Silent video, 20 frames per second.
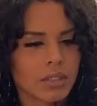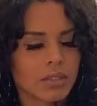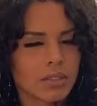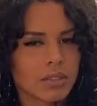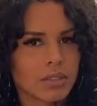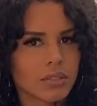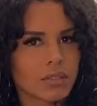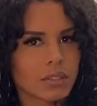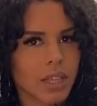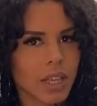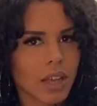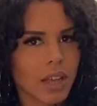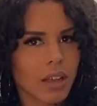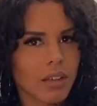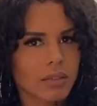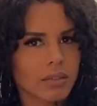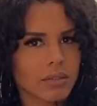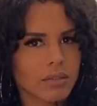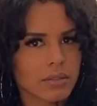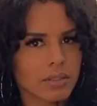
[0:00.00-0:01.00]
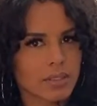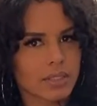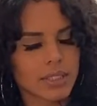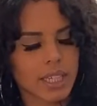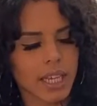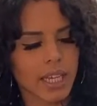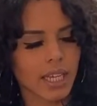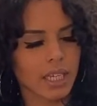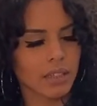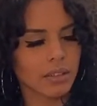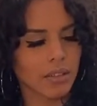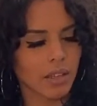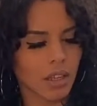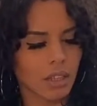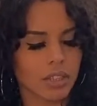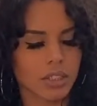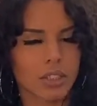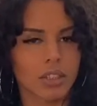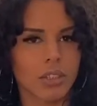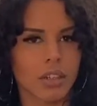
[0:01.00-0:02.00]
Juice Ave. Dang it, I
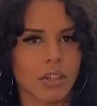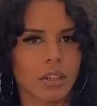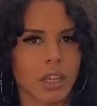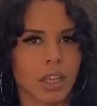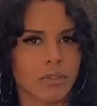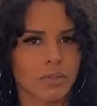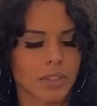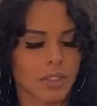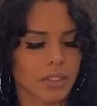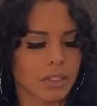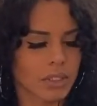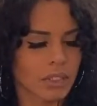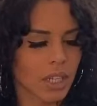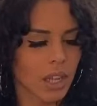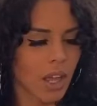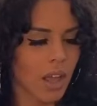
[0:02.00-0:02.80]
should have known that first.